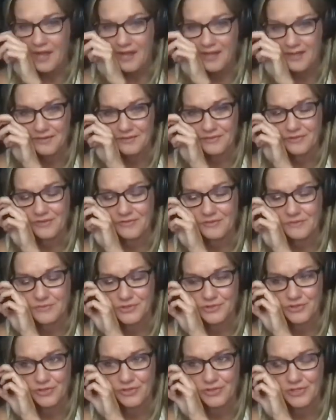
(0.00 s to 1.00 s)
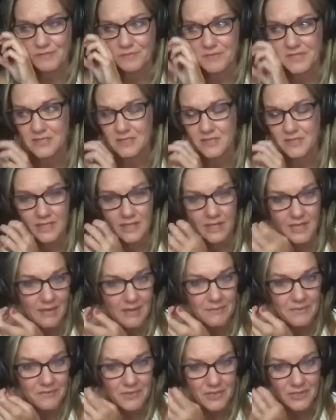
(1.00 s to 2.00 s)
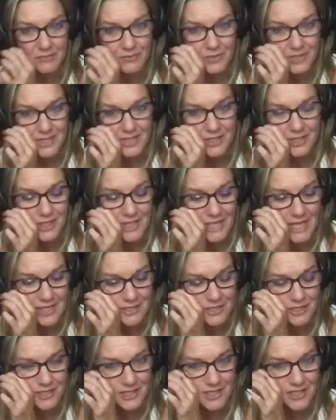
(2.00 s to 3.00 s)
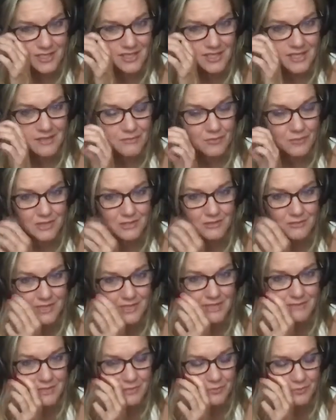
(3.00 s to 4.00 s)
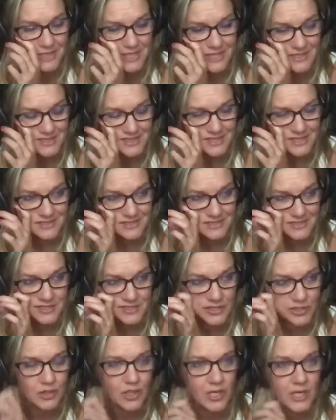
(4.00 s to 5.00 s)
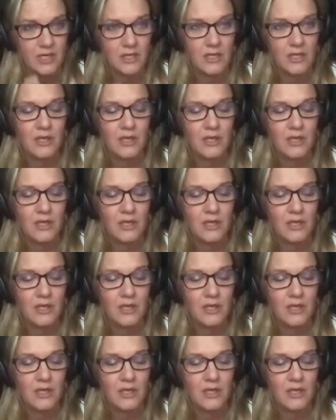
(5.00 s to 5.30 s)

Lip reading: I don't know if I'm struggling mentally. I've been feeling really good actually, which is why I'm surprised that I just started crying.